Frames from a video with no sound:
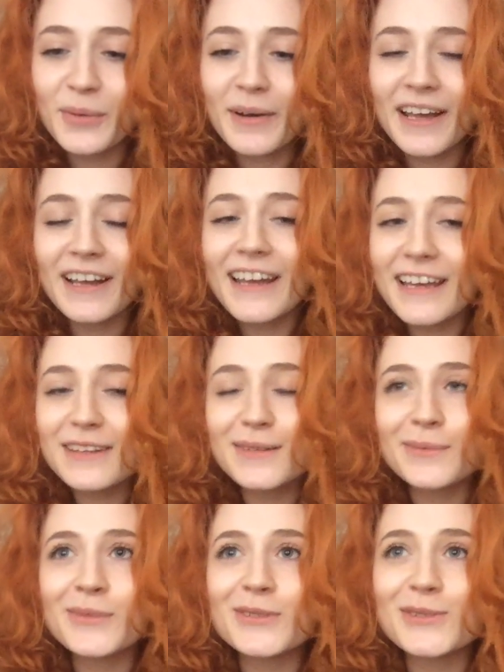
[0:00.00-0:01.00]
but I like them
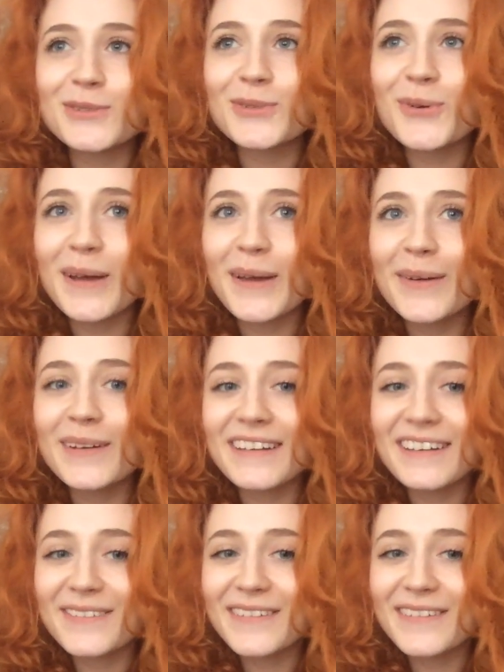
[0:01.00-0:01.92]
because they're quite ugly in a